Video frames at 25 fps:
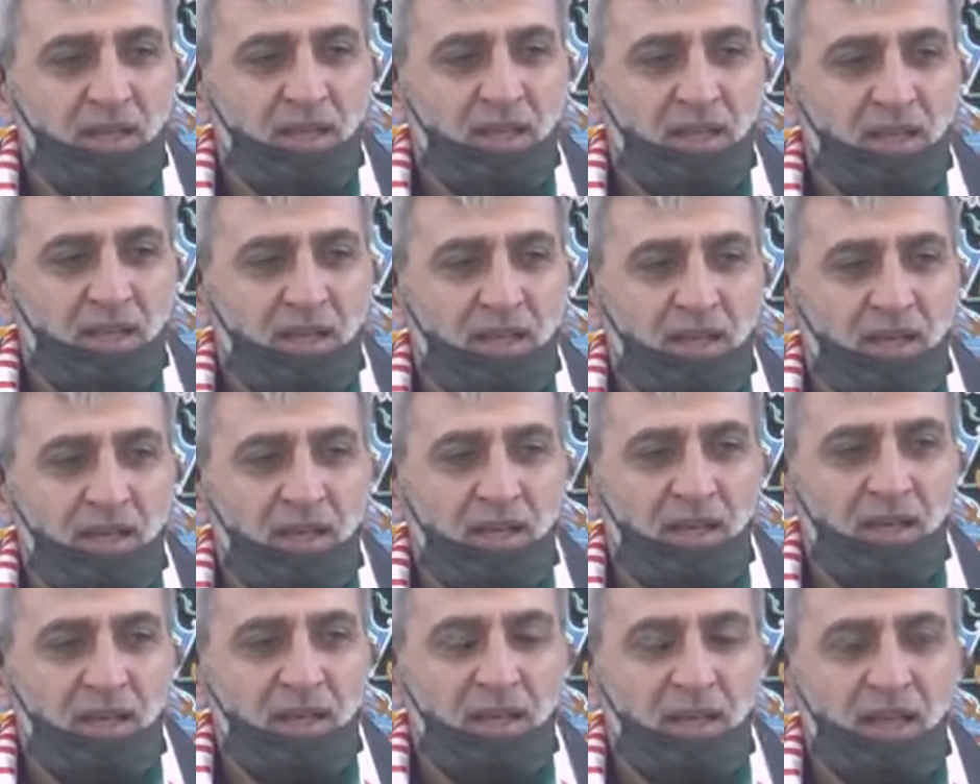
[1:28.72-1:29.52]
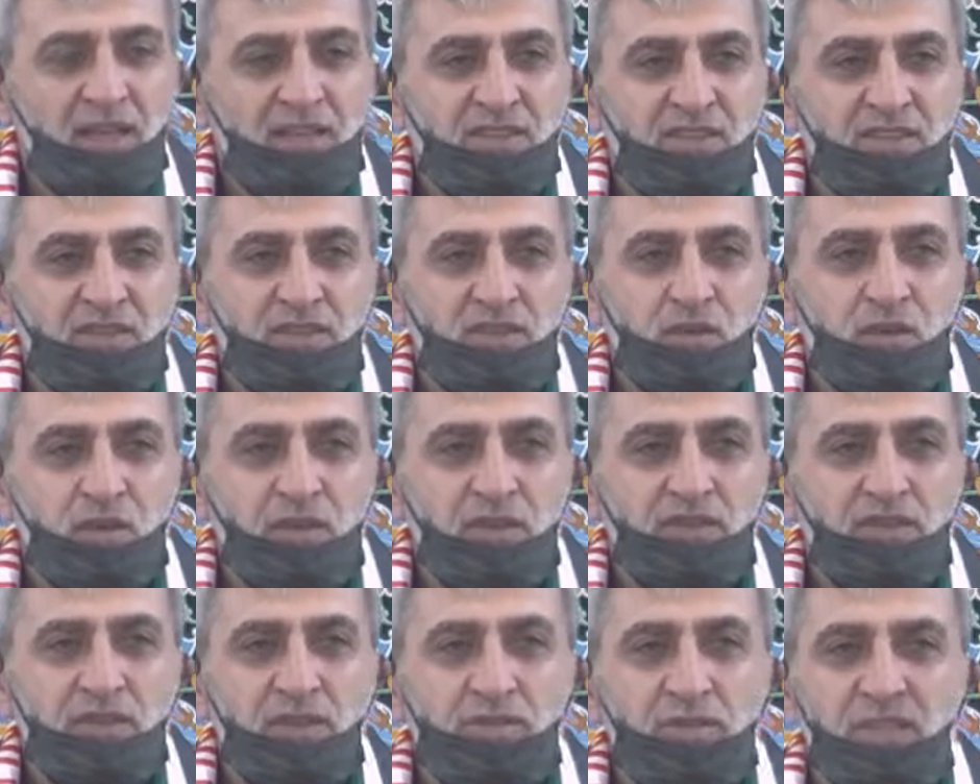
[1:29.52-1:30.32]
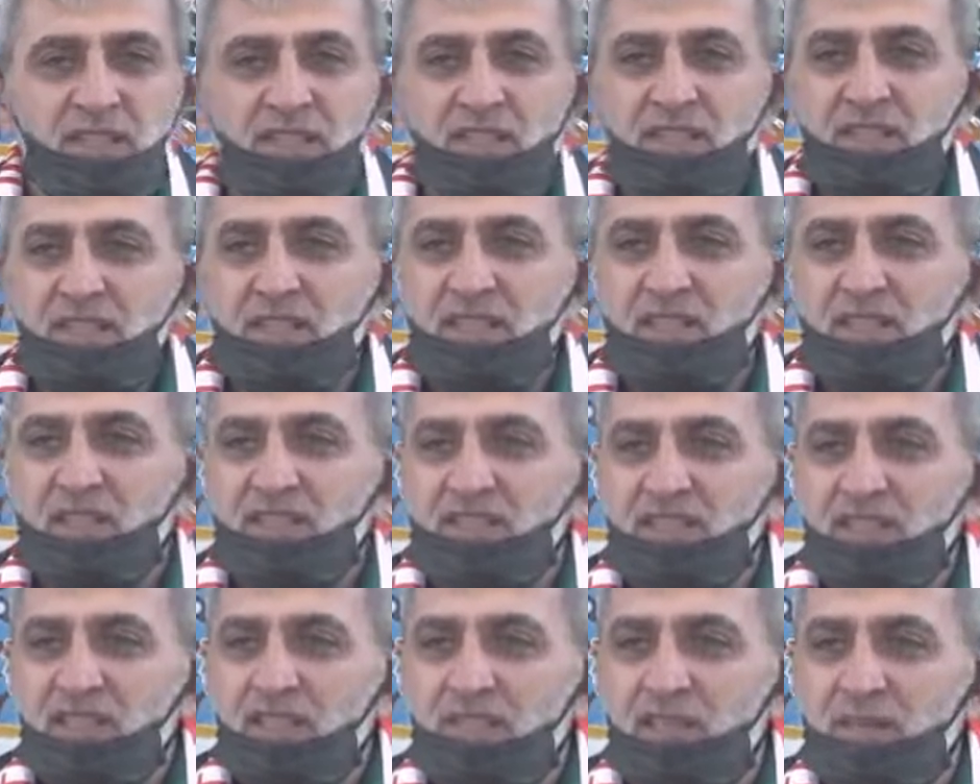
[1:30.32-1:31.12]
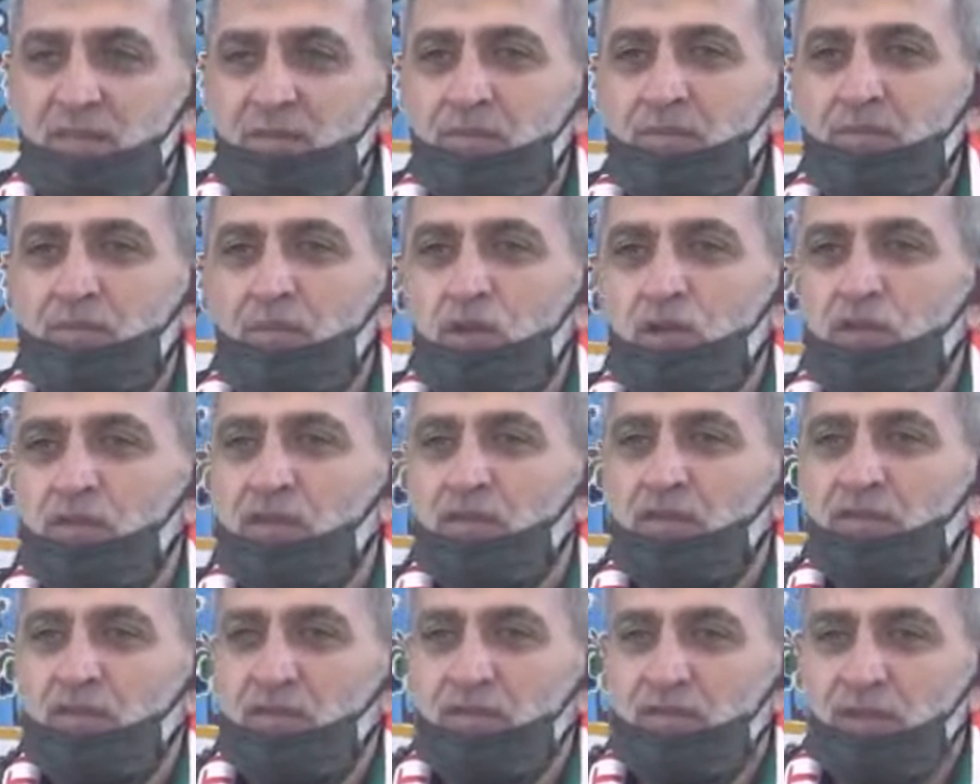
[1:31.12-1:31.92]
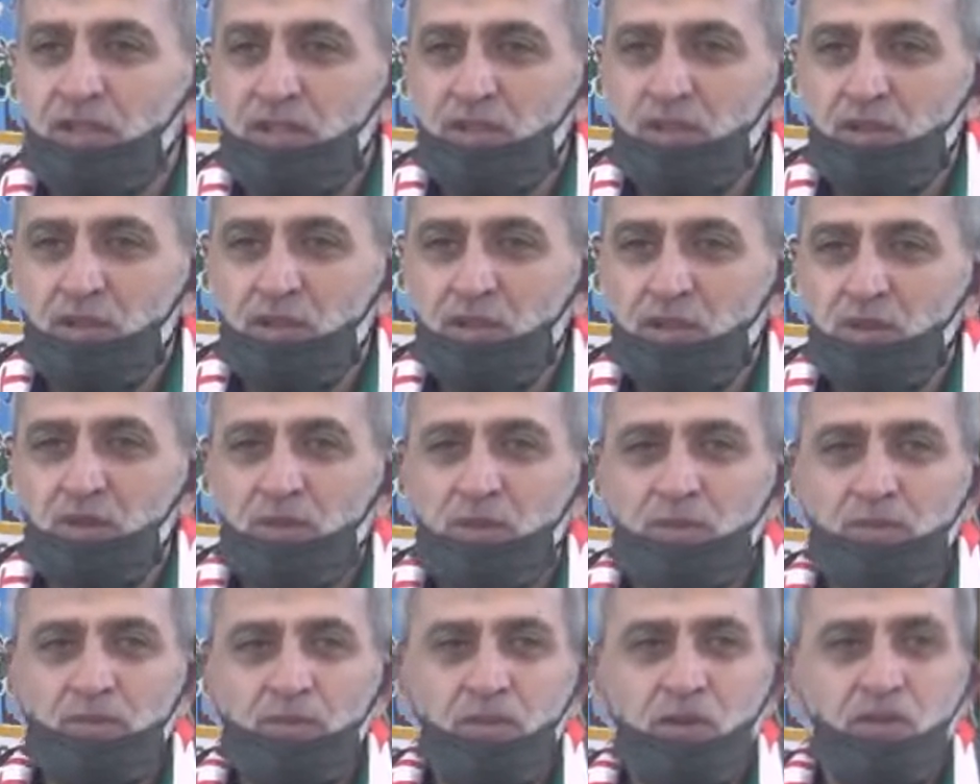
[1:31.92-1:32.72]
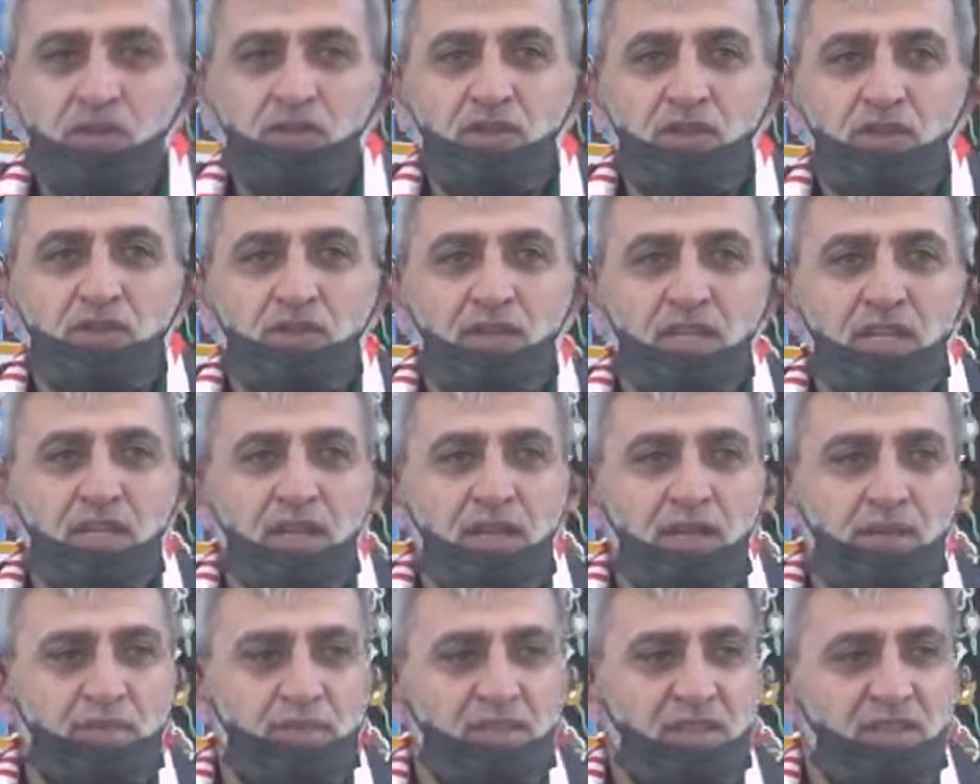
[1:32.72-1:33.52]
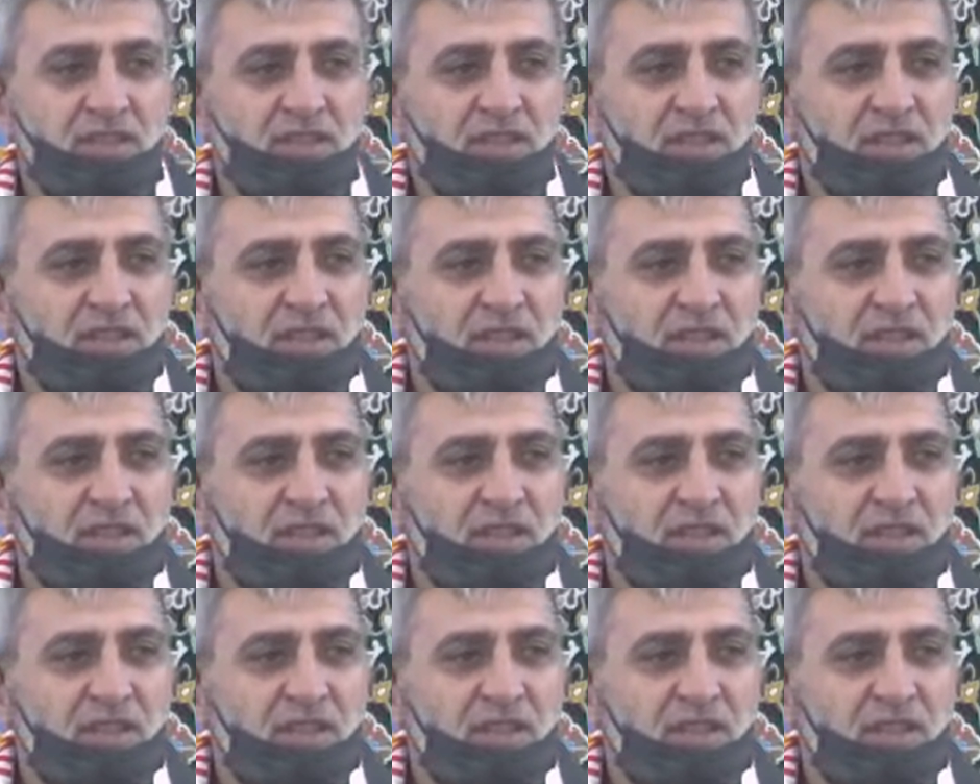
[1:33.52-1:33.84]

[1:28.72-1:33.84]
Uh, as you, everybody, seen most of the video, most of the clips,